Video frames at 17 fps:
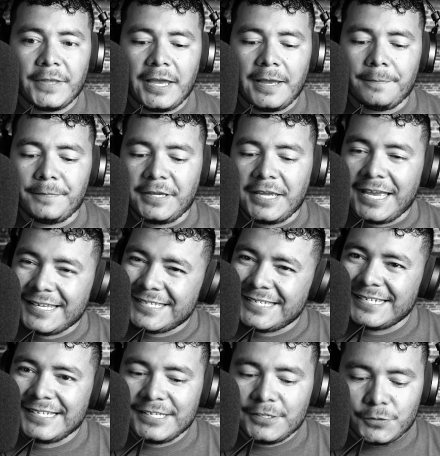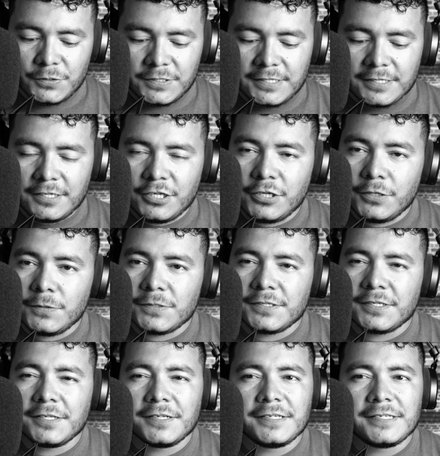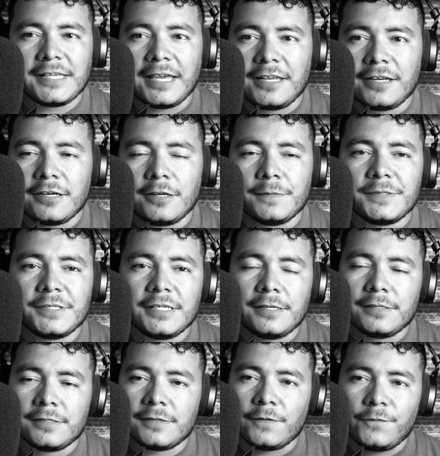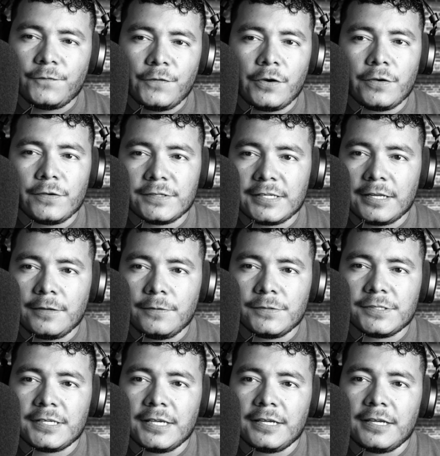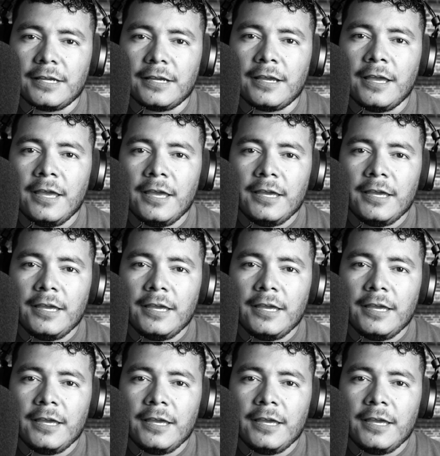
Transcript: I'm guessing this was in Houston because I ended up seeing some photos that he was taking